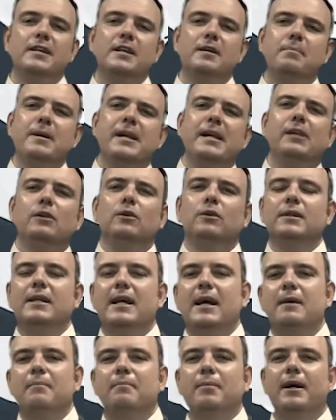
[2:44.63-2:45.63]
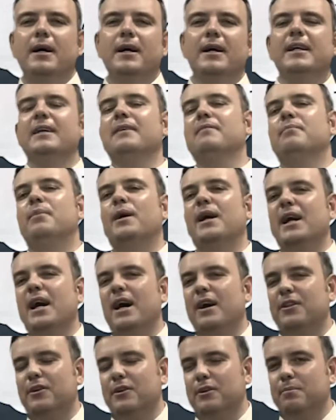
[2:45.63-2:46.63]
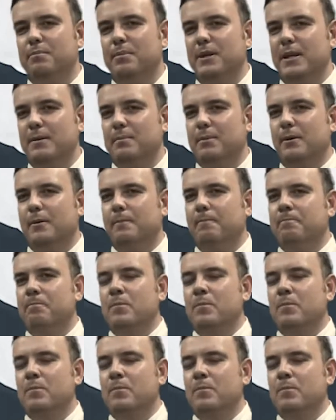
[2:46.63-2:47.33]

They're being looked at by by other people.